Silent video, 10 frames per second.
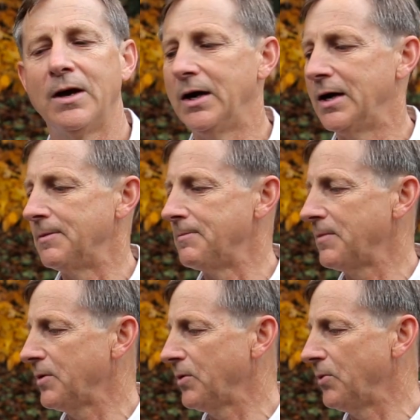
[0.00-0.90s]

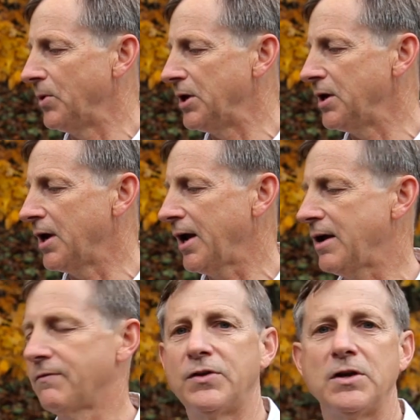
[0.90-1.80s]
Um, we
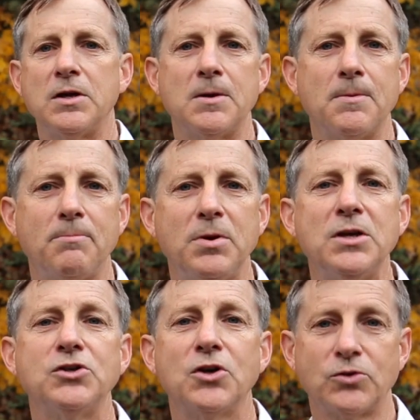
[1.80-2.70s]
have the
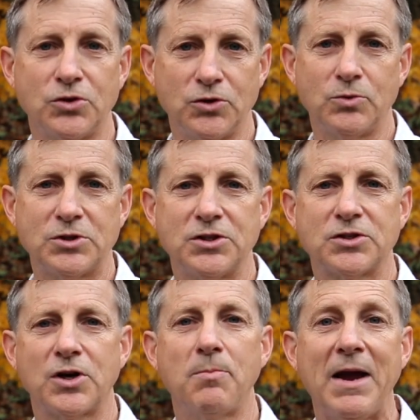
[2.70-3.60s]
P G zero two, which
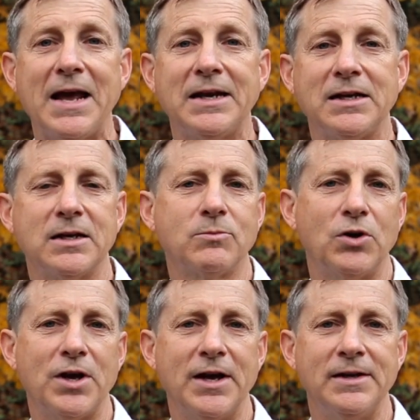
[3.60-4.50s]
is our panning
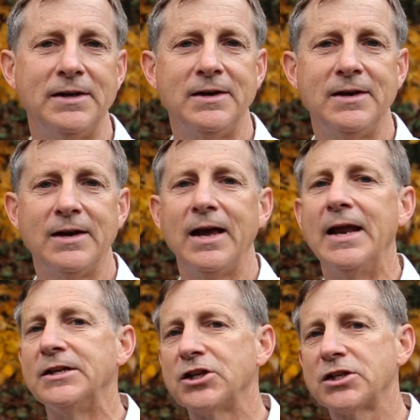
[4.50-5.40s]
gimbal head,
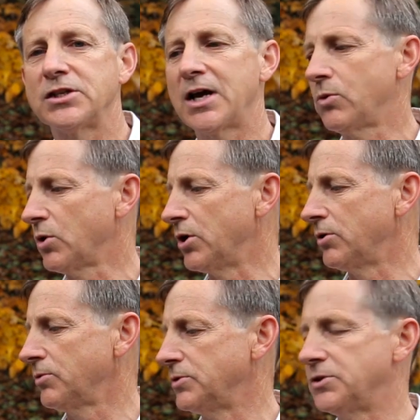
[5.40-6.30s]
and just now
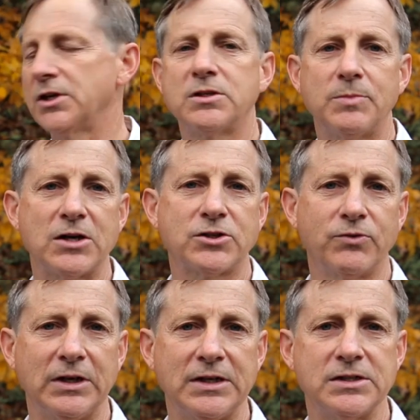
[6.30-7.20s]
we're just about
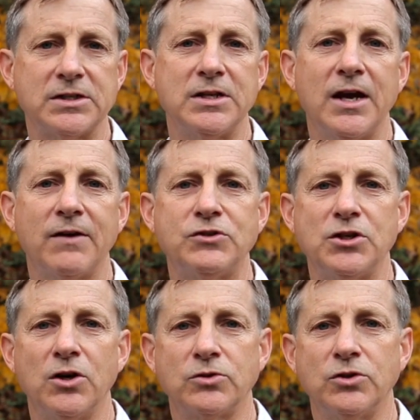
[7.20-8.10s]
to release the F
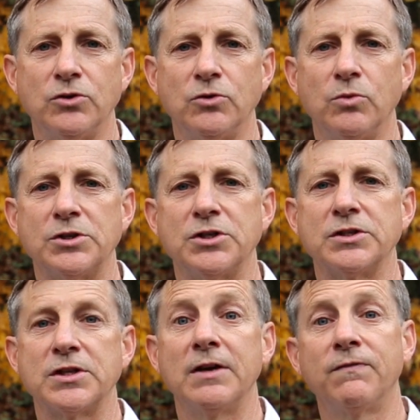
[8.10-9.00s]
G zero two, which
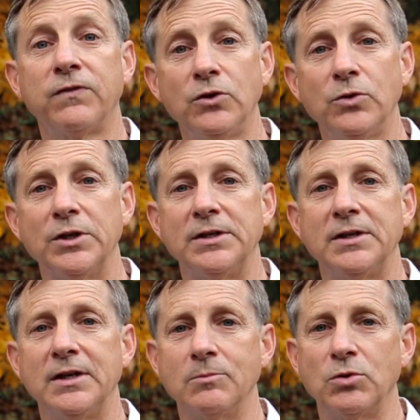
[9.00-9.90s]
is a
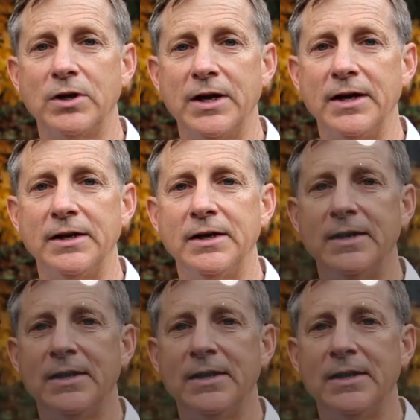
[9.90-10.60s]
fluid gimbal head.